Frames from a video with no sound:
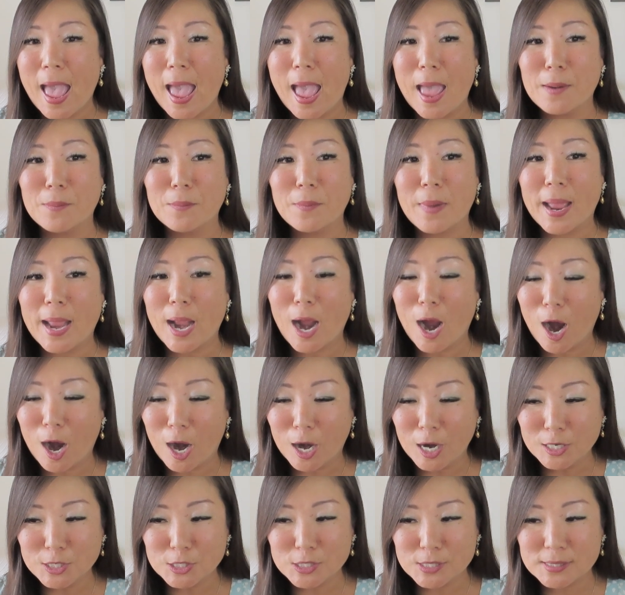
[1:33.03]
And my
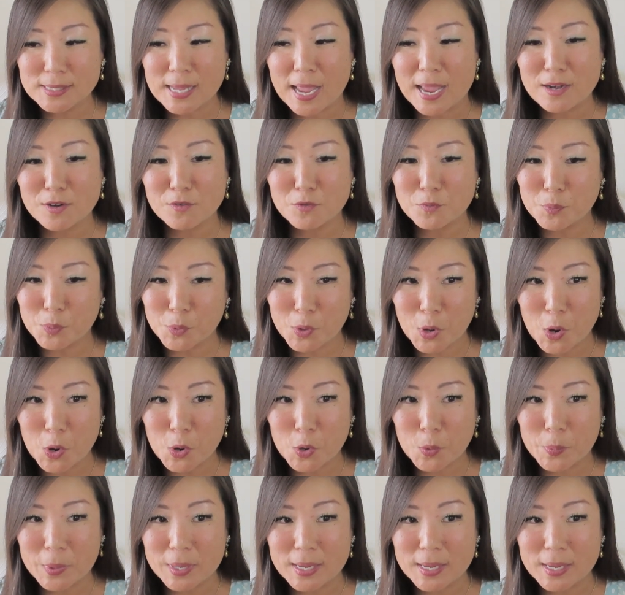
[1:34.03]
heart just kind of broke,